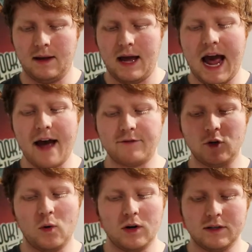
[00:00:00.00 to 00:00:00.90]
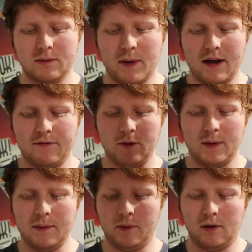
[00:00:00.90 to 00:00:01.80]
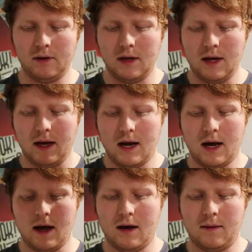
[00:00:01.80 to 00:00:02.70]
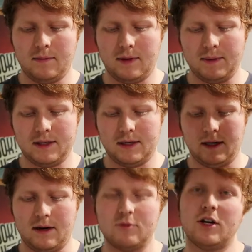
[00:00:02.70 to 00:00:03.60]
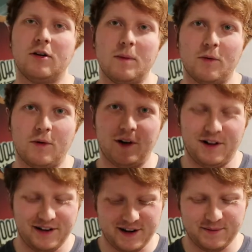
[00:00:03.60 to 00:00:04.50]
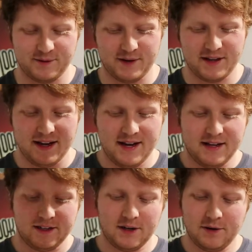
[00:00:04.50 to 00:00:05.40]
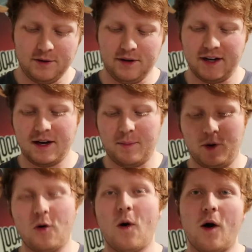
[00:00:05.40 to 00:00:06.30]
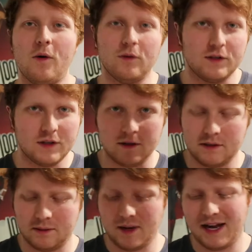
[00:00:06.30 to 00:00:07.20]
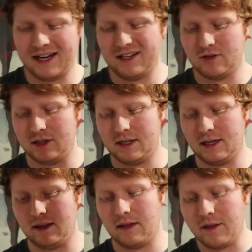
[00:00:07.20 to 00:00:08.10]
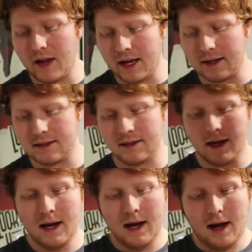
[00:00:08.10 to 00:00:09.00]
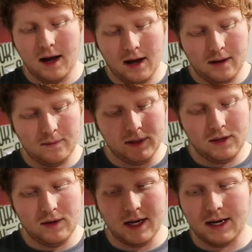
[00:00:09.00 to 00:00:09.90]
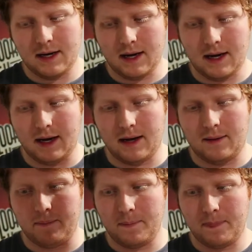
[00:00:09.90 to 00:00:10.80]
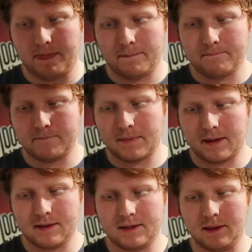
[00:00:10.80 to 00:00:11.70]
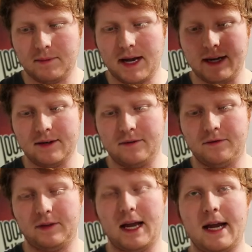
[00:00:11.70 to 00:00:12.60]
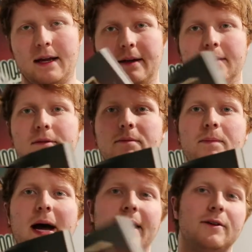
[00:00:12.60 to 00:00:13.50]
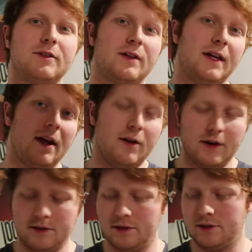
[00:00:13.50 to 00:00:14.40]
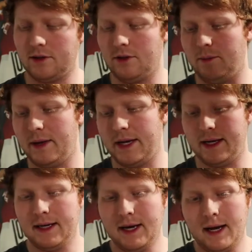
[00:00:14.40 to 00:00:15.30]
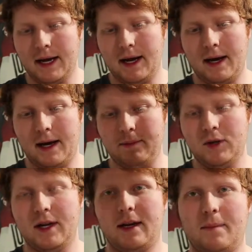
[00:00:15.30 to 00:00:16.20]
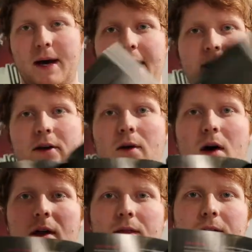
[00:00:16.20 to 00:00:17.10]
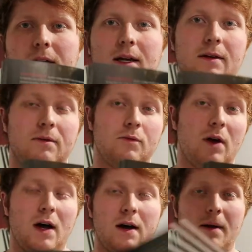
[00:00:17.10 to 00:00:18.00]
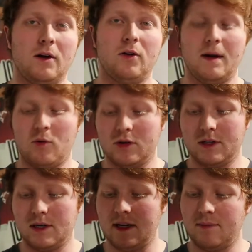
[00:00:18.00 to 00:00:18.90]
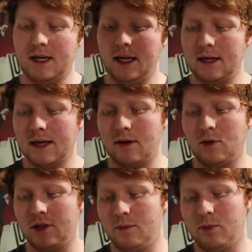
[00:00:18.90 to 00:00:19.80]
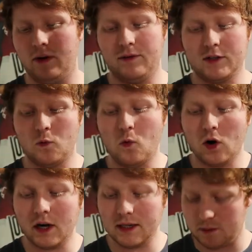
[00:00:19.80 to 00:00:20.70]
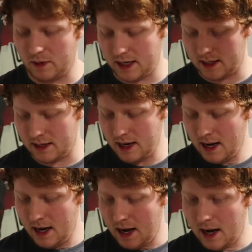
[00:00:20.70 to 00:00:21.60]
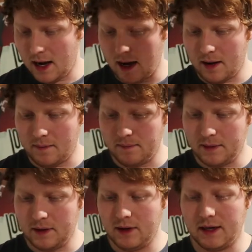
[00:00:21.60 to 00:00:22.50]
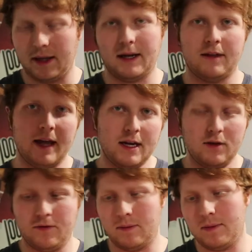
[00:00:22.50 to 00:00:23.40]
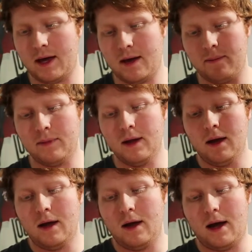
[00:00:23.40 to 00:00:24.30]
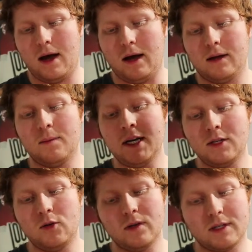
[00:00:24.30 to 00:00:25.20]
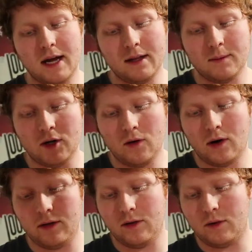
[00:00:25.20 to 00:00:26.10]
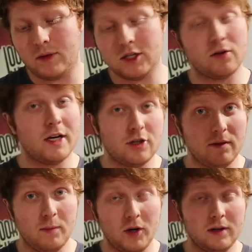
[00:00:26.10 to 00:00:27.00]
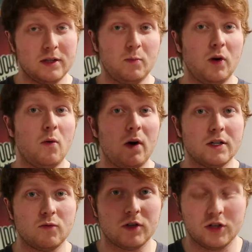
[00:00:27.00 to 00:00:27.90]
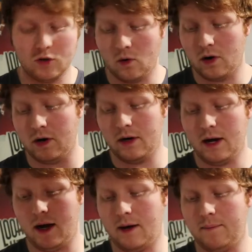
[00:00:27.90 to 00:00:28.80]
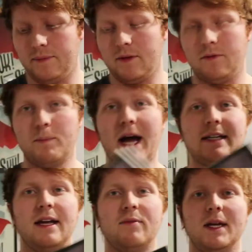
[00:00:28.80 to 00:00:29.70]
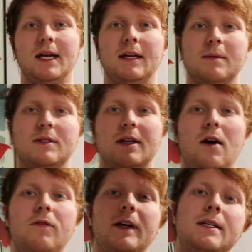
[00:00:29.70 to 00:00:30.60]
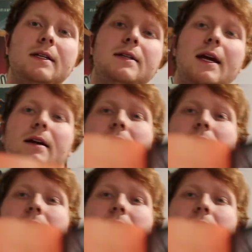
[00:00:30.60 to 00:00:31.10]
afterwards by a few people. Um, let me see here. I'm trying to remember what all it comes with. So you get a couple quotes and some kind of interesting things. Um, you get some kind of like bios on the characters a little bit. Um, you get a bio on the uh, on Grant Morrison and Dave McKean, kind of what their previous work has been. Um, you get like a thank you from them. Uh, committed to Asylum, a note on the restoration of the book. This book was restored um, by Dave McKean himself. He did take